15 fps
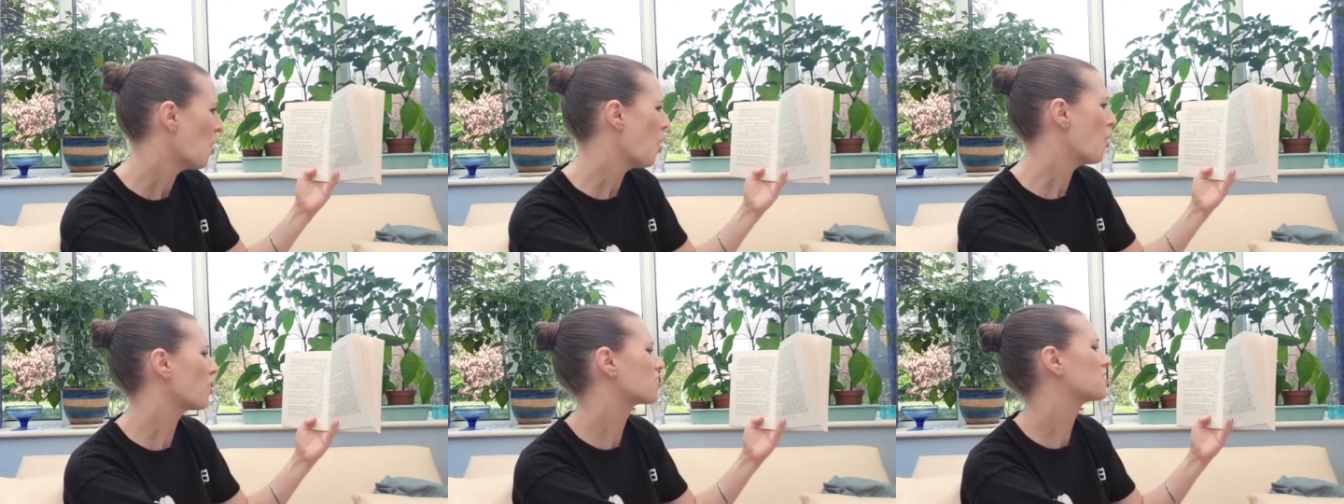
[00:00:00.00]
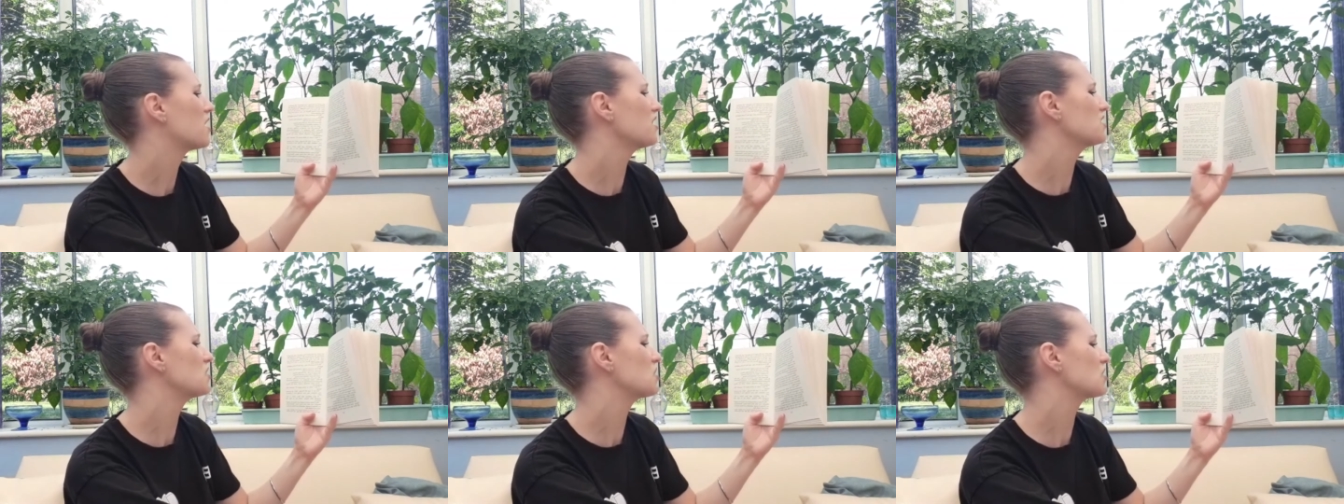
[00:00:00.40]

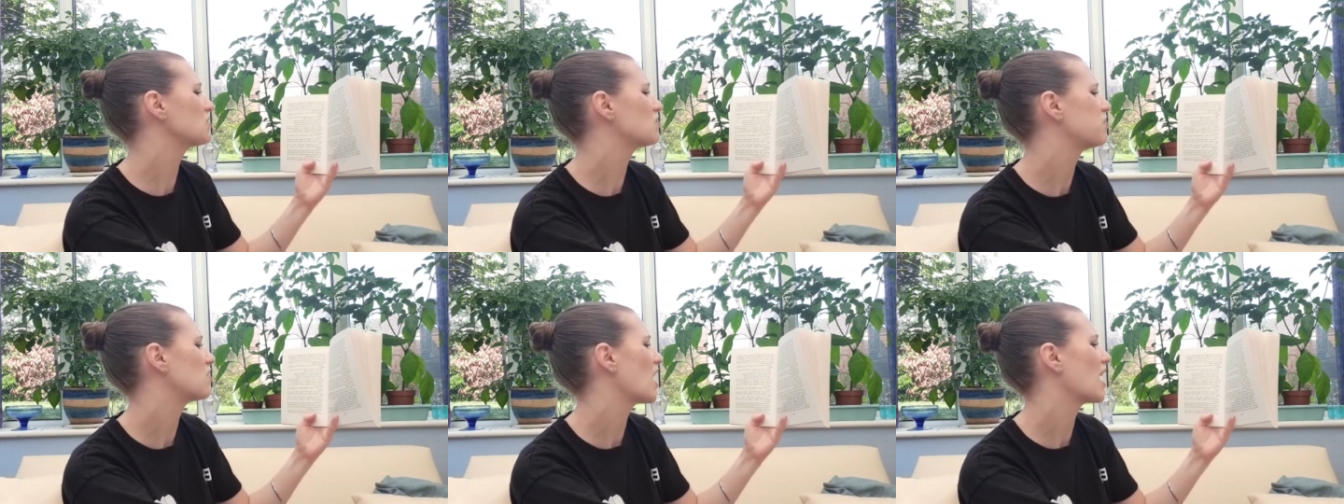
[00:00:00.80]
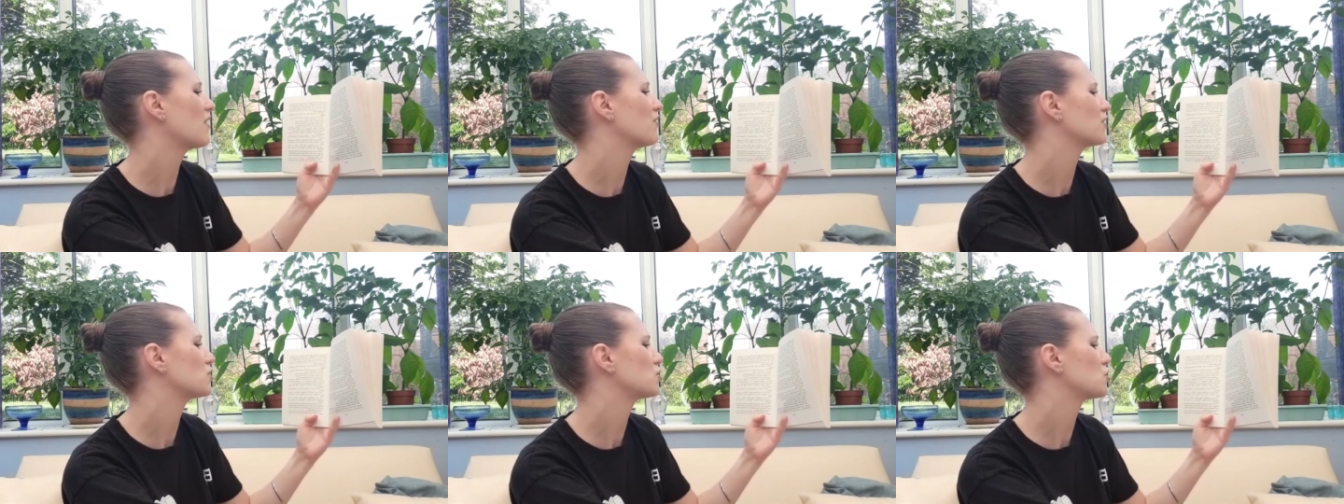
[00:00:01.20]

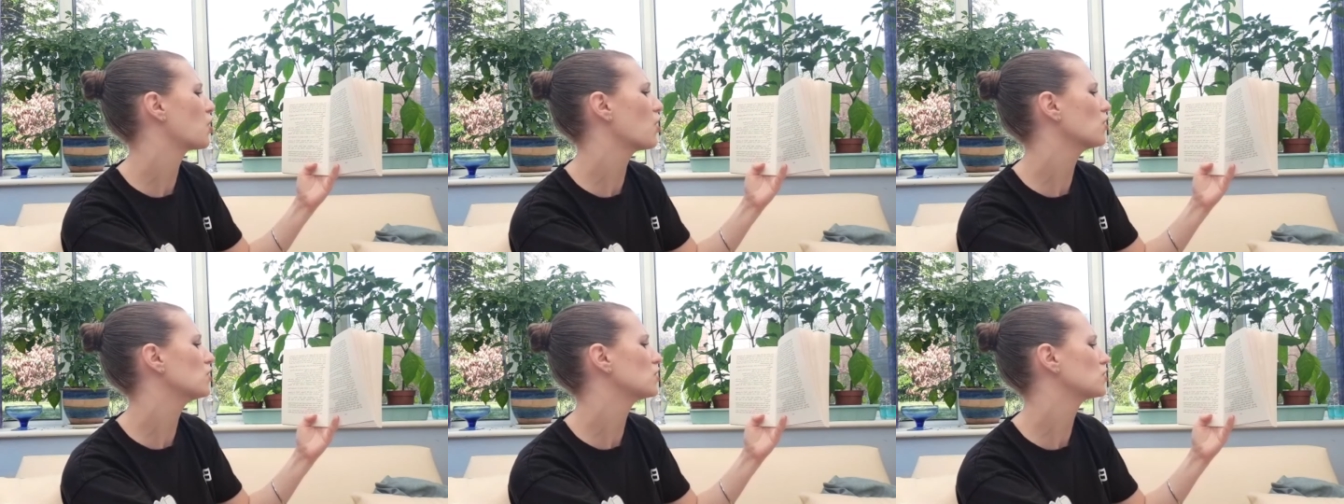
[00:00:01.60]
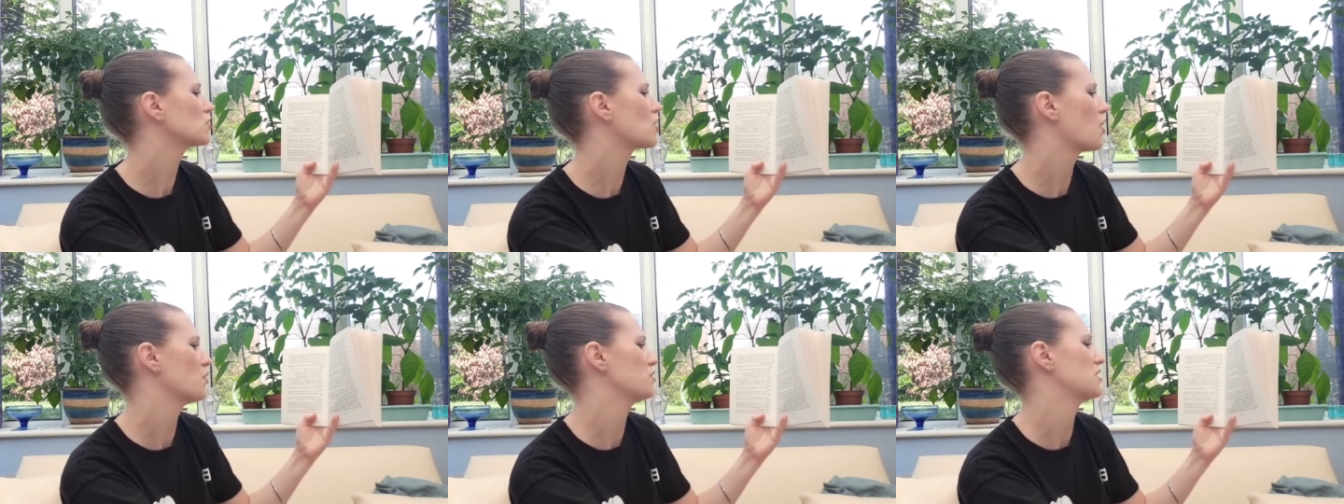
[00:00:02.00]
Augustus-flavoured
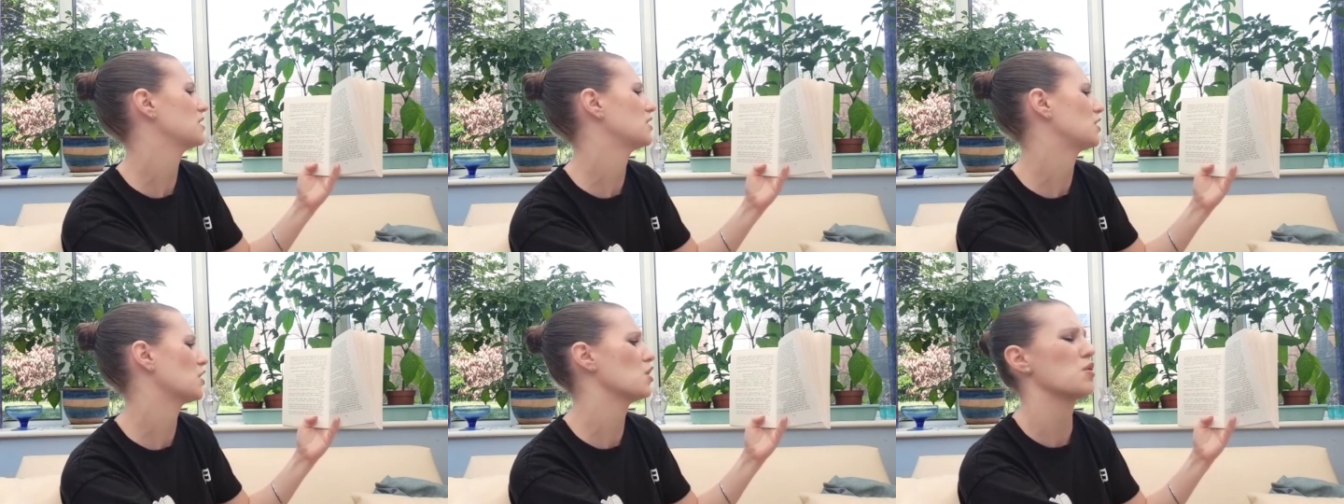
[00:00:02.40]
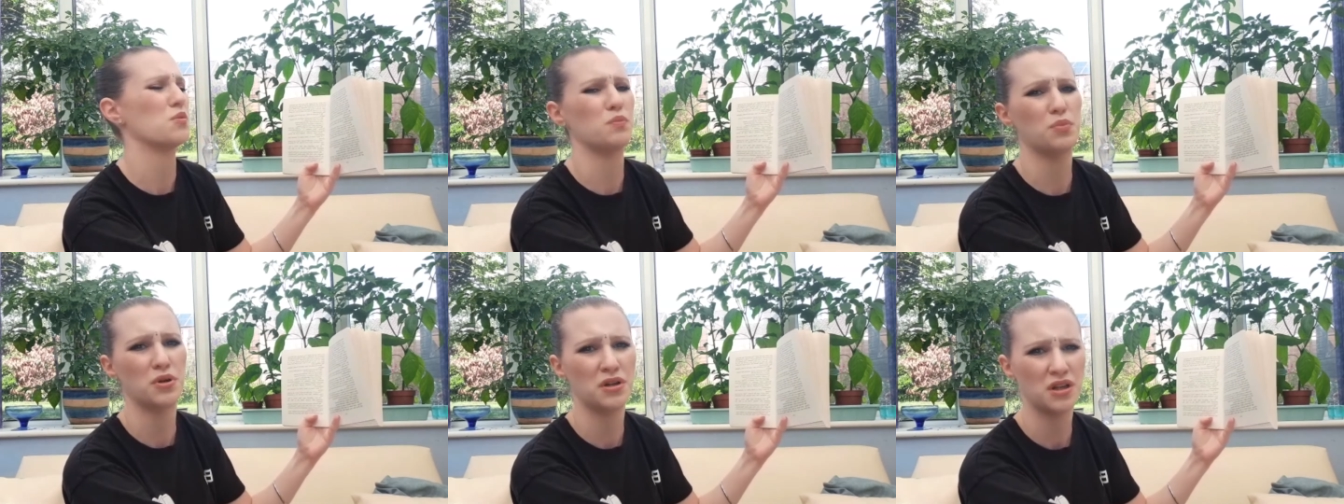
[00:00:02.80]
chocolate-coated gloop.
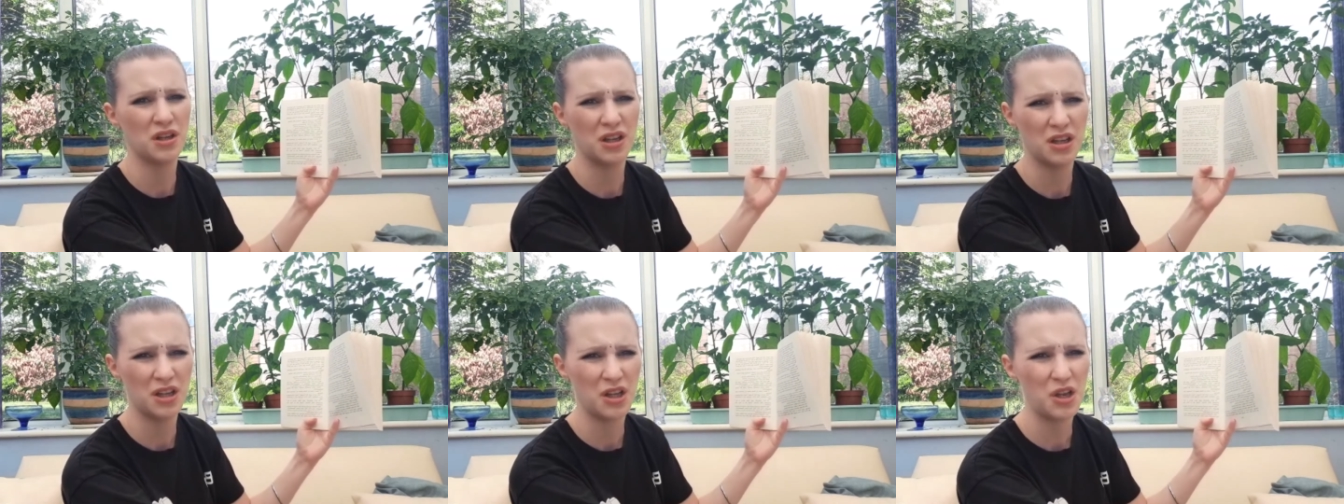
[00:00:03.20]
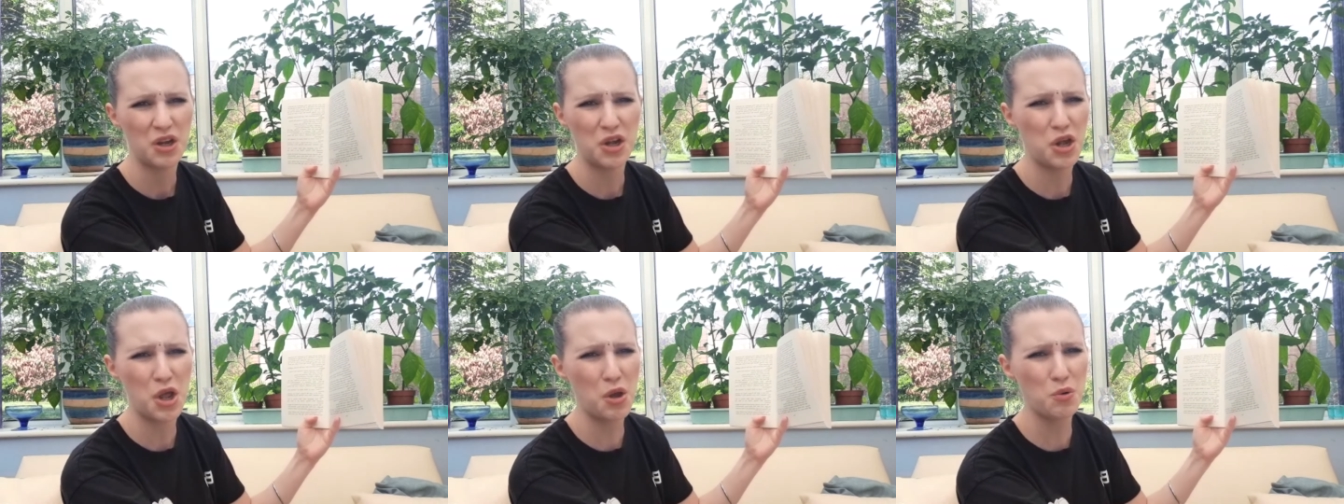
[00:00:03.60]

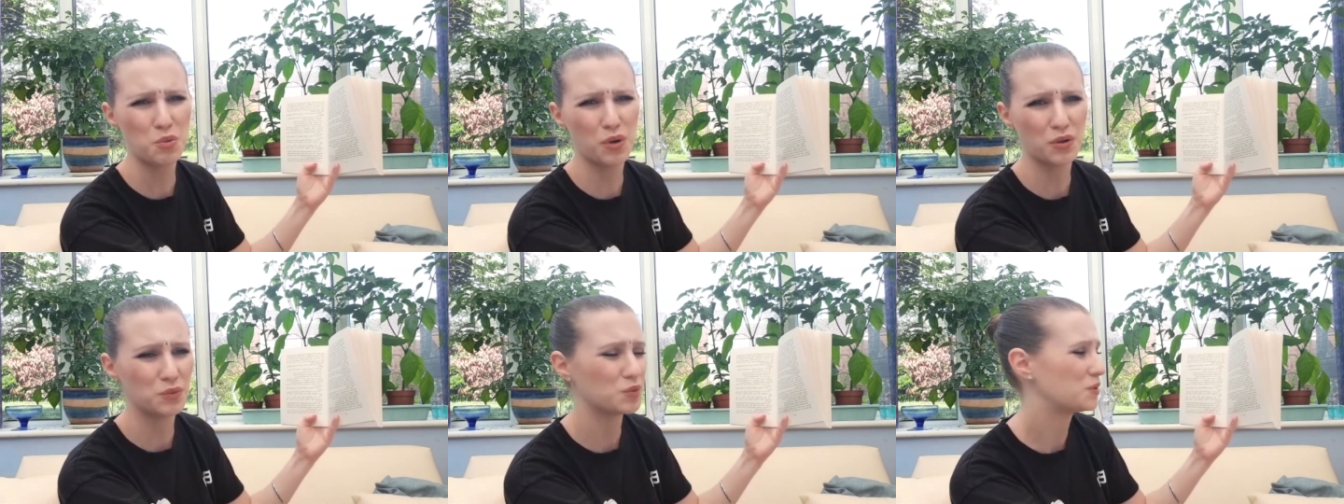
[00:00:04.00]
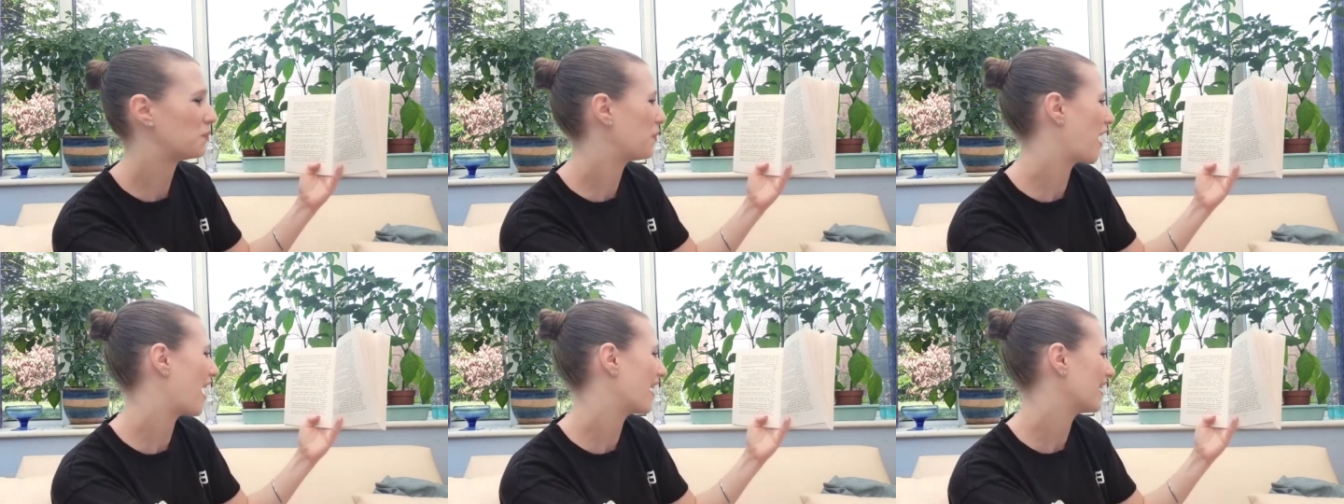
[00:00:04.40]
No one would
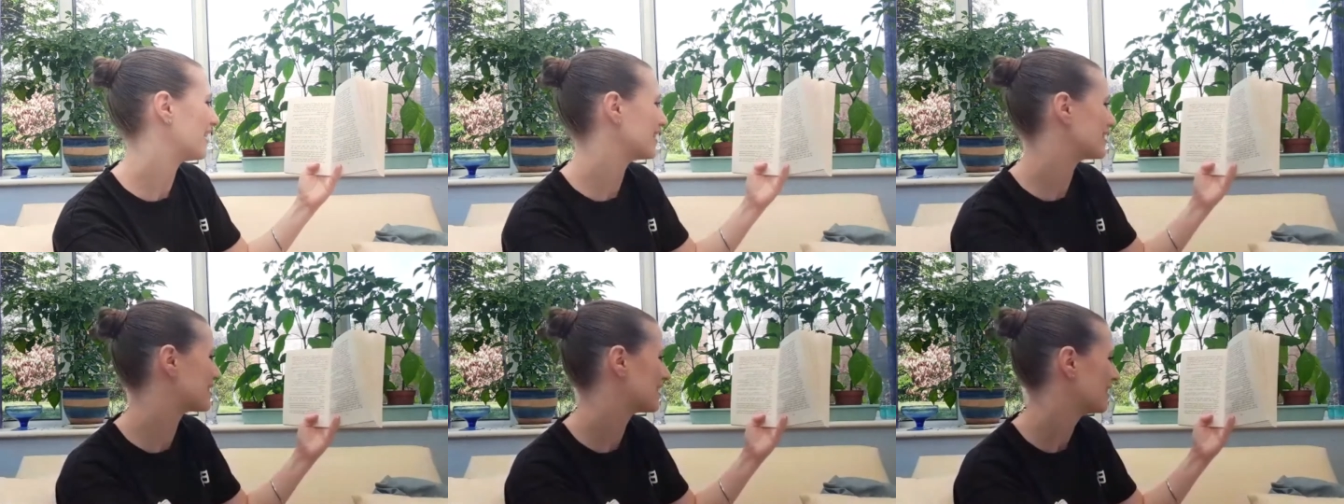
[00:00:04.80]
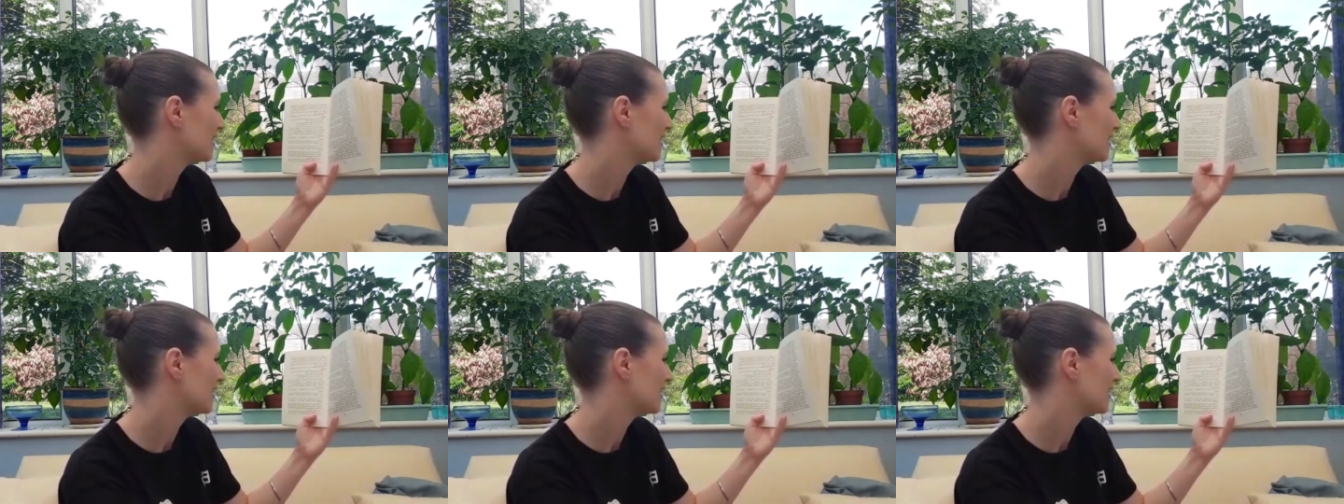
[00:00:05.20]
buy it."